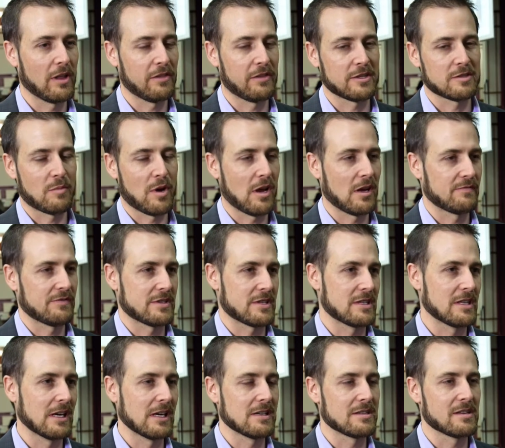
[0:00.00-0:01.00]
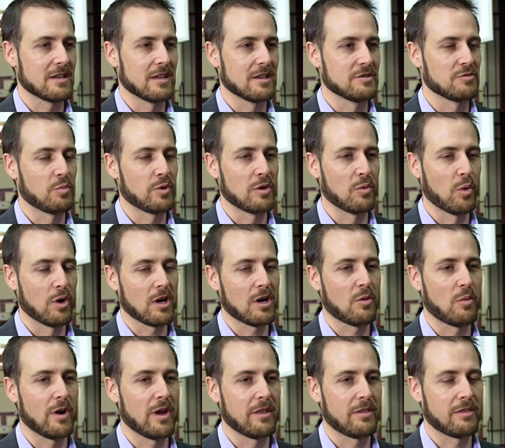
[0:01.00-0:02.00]
of the things my office does is we
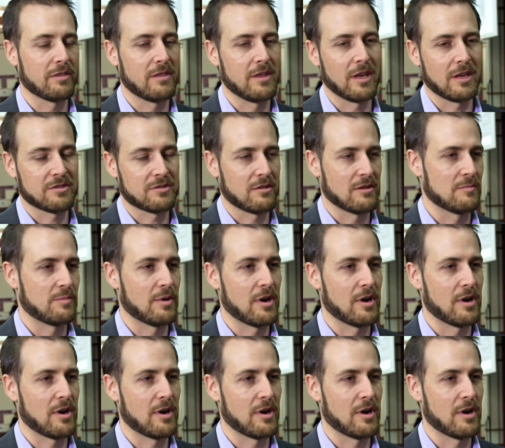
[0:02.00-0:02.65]
work with the external